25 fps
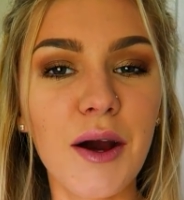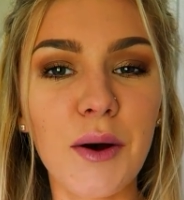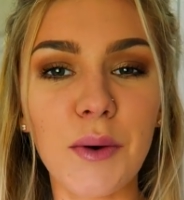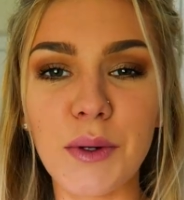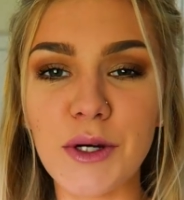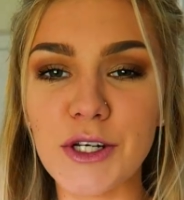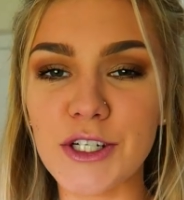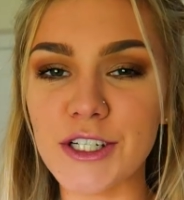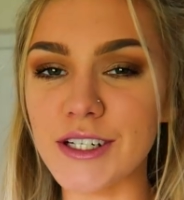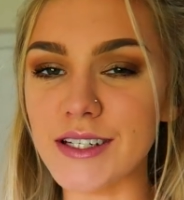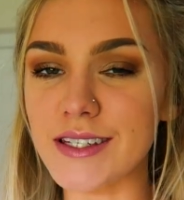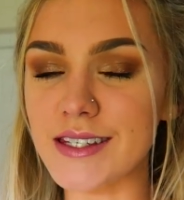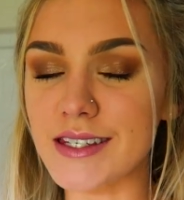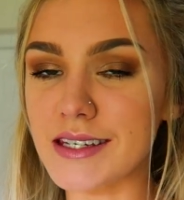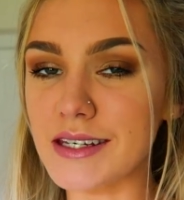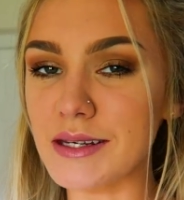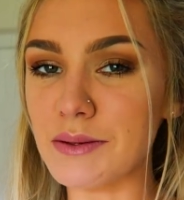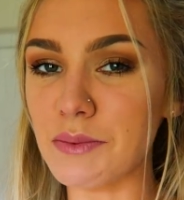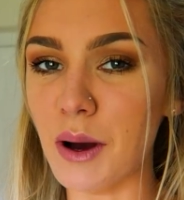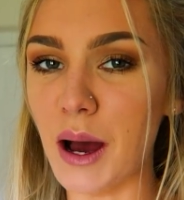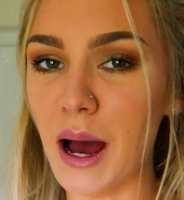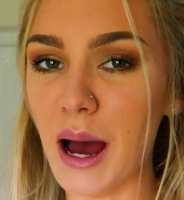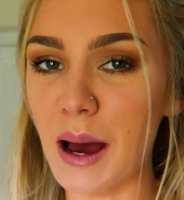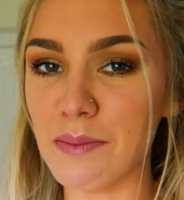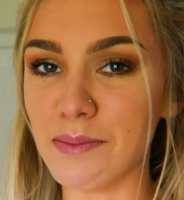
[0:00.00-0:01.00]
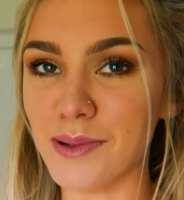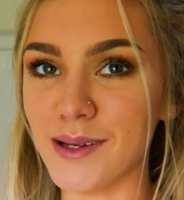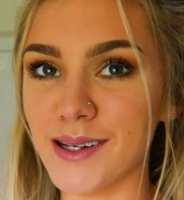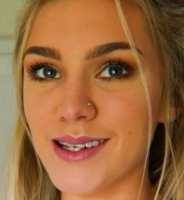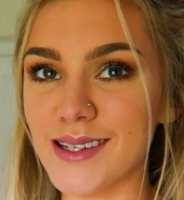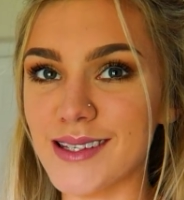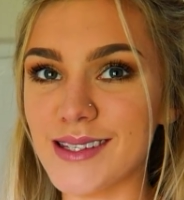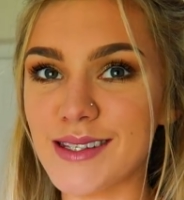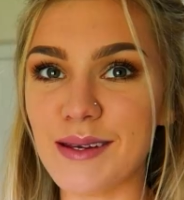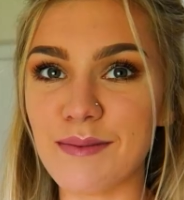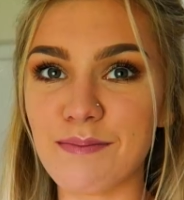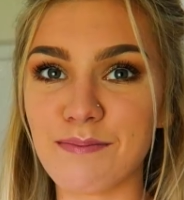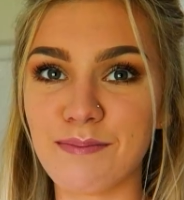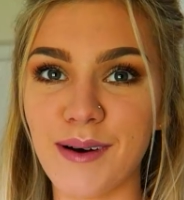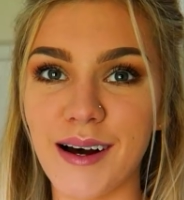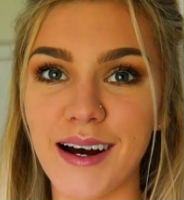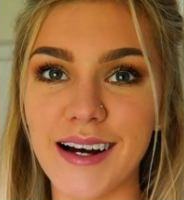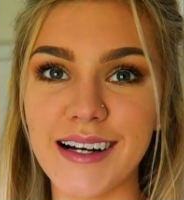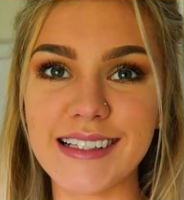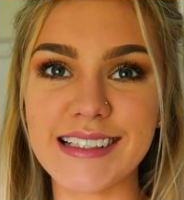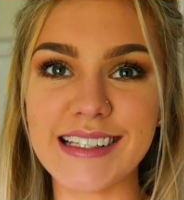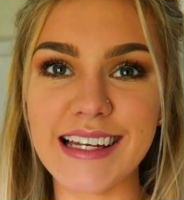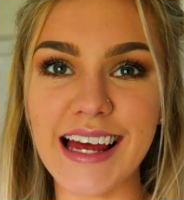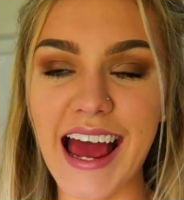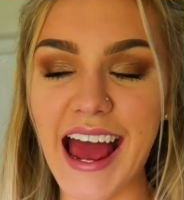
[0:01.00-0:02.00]
we shall see what happens
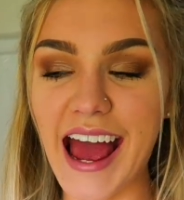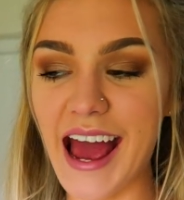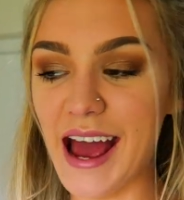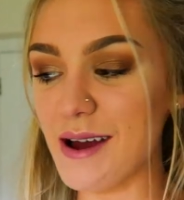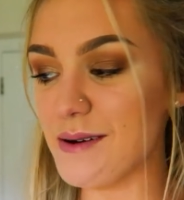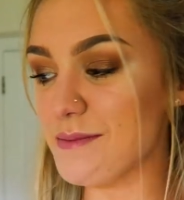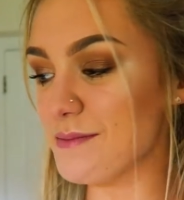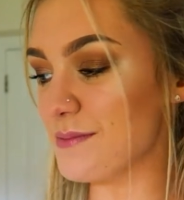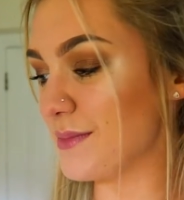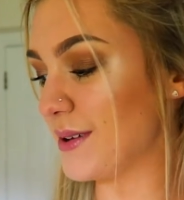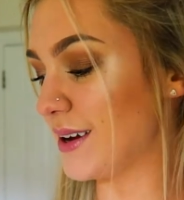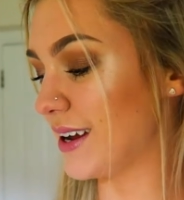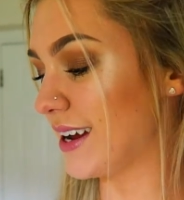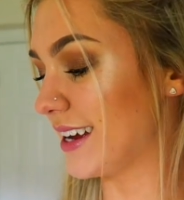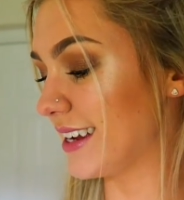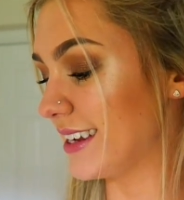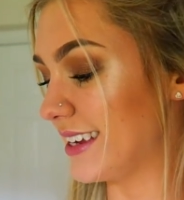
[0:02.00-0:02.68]
but um,